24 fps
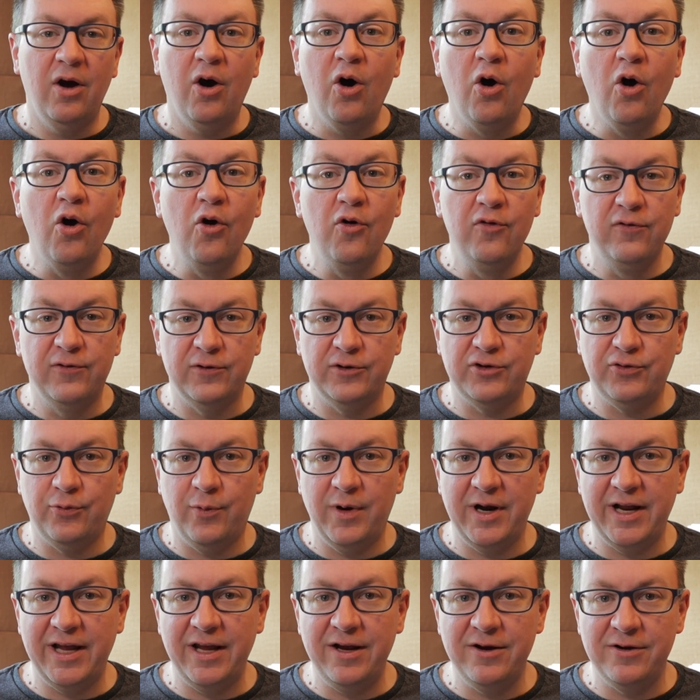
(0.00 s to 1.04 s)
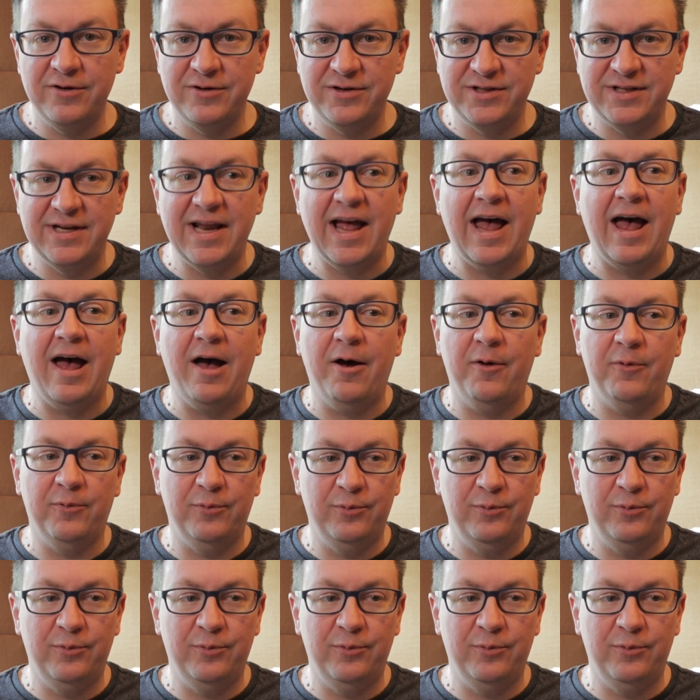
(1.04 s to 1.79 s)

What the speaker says: over 20 years now,